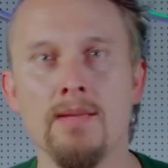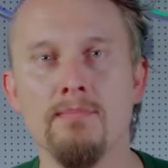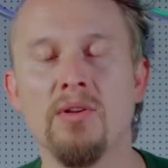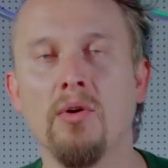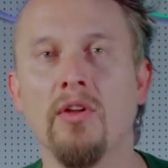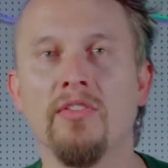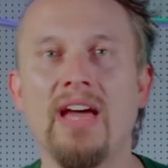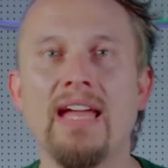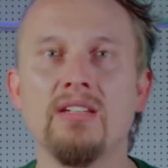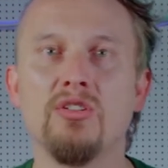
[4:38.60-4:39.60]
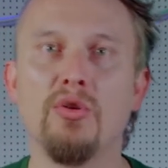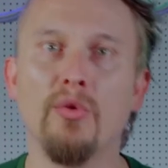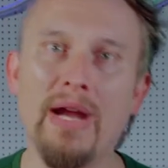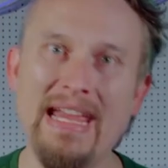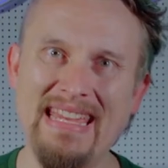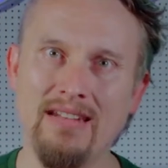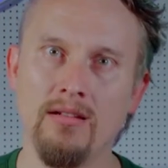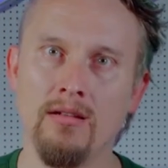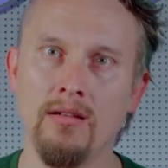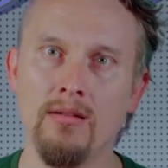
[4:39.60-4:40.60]
Because I
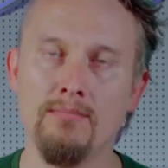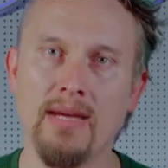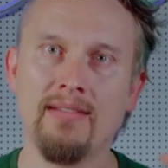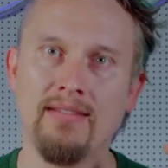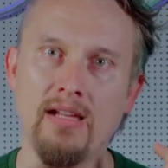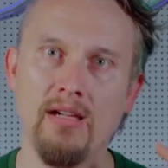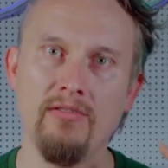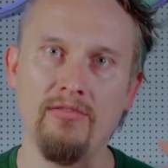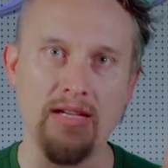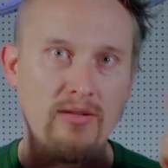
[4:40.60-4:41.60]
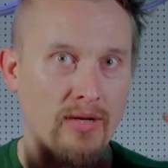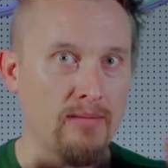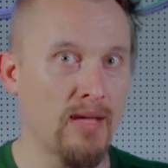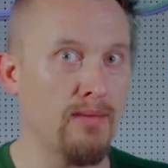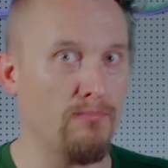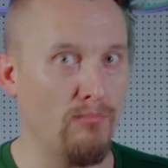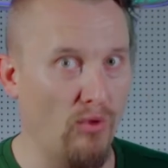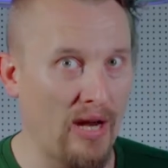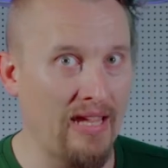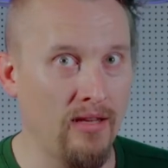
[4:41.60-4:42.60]
train myself, I train my
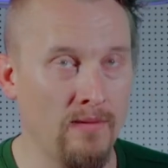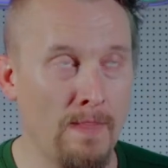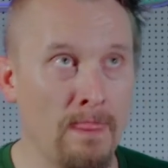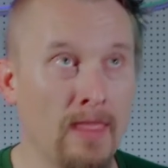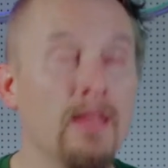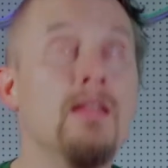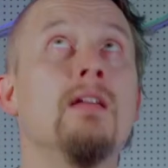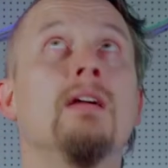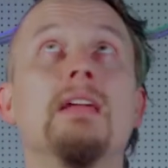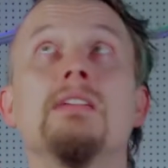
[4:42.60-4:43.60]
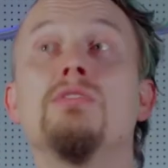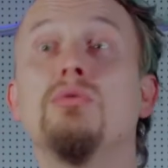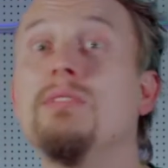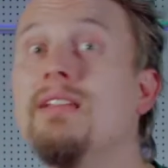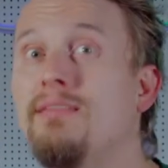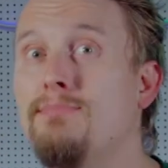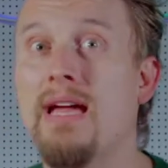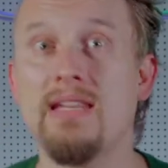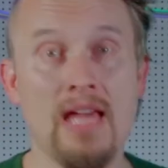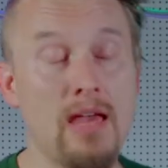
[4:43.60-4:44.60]
brain into this
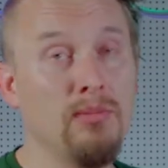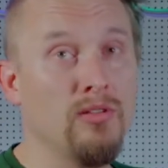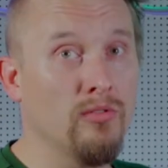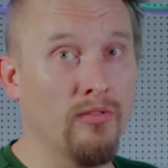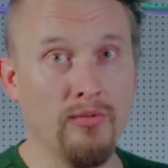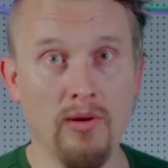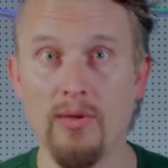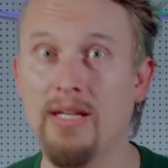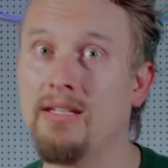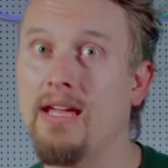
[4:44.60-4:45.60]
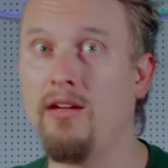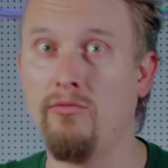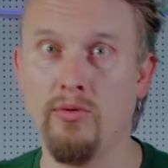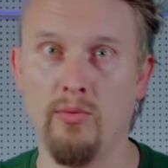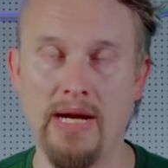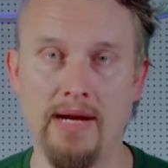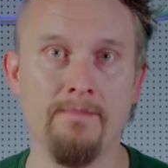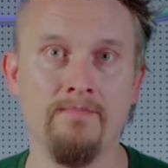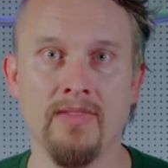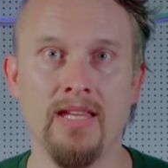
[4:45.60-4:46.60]
bad habit to throw it
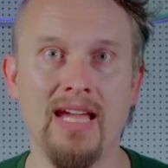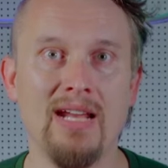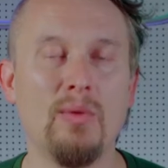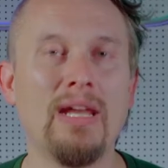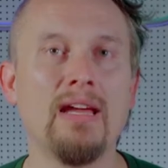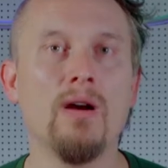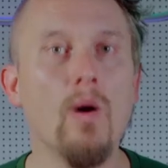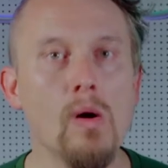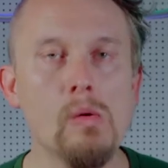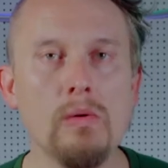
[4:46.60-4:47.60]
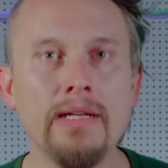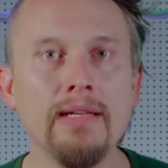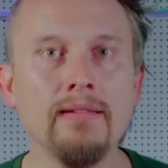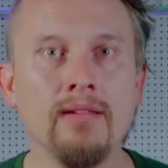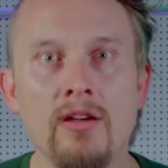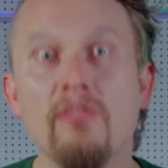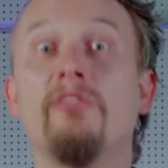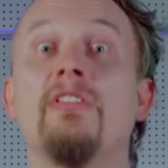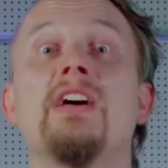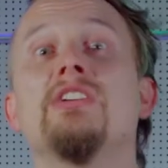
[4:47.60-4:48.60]
everywhere. And when I always
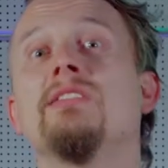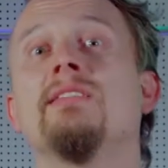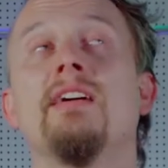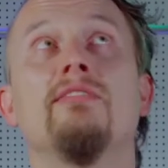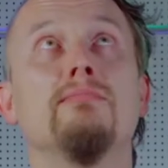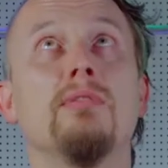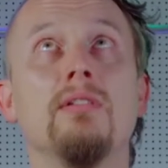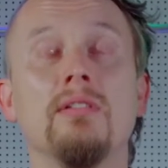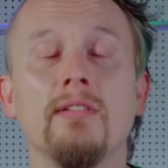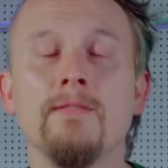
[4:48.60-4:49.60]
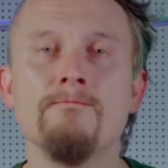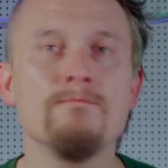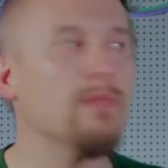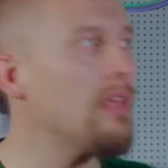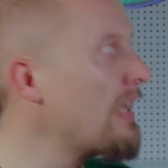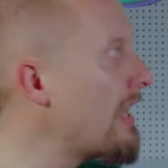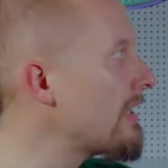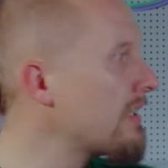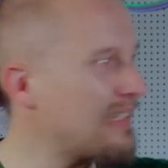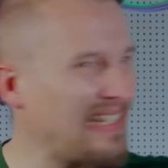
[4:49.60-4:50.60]
flash the 7 balls
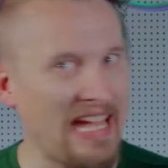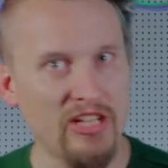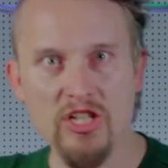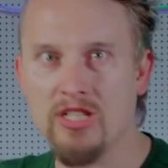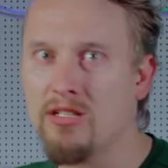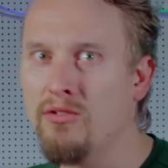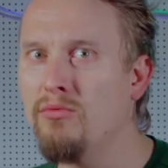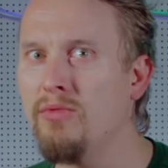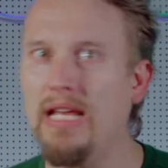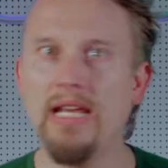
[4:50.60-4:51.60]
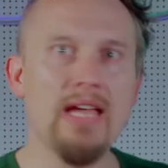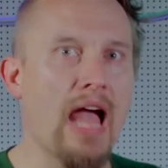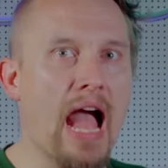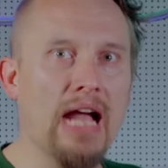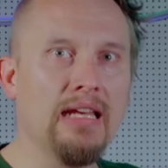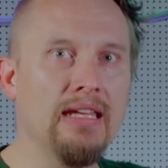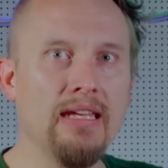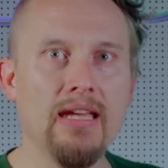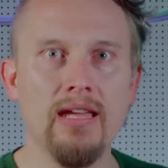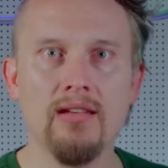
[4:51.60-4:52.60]
and catch it in a really
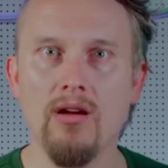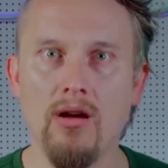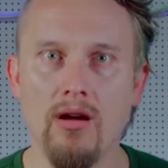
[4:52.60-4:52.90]
ugly and